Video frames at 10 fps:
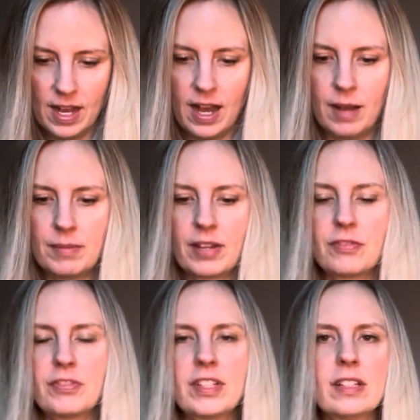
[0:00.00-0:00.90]
Um, and I
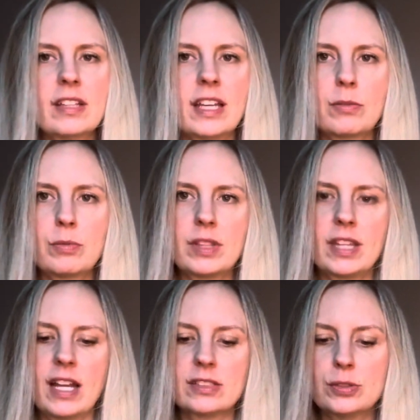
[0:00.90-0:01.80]
feel like with
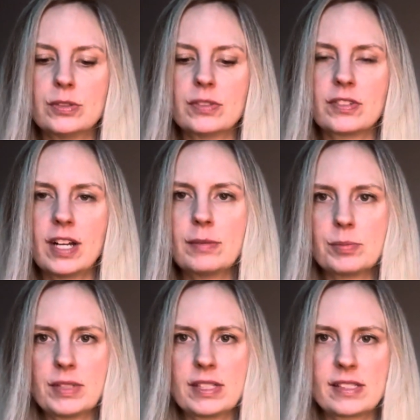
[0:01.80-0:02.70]
that Two of Cups,
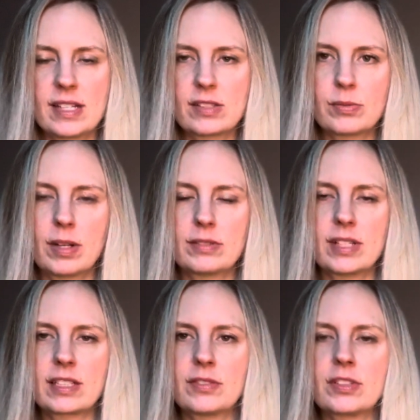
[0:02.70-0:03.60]
because that's what I was
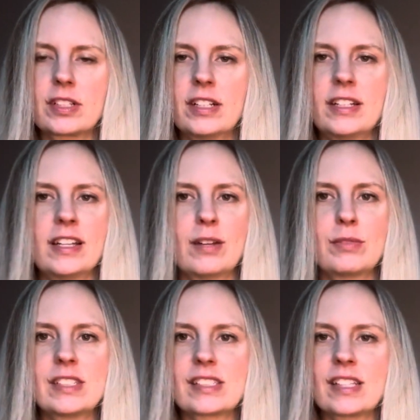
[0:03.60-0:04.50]
asking for clarity on with
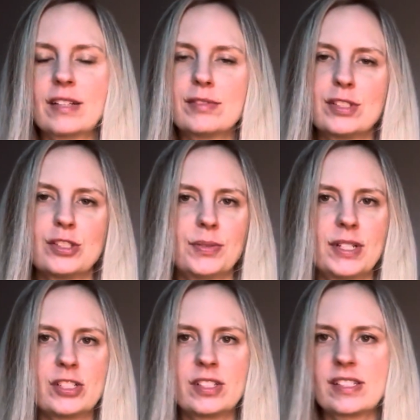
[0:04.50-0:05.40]
this love
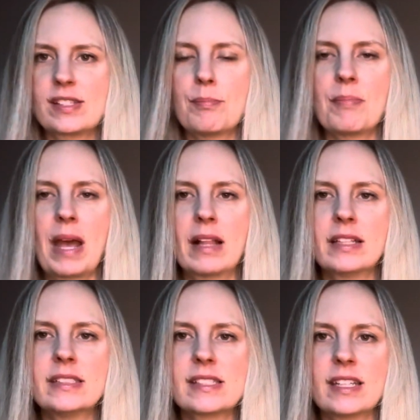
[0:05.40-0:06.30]
situation, it's a
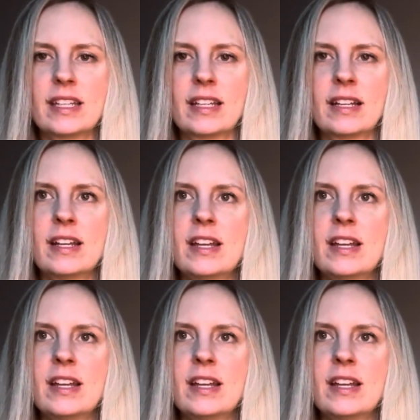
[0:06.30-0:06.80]
balancing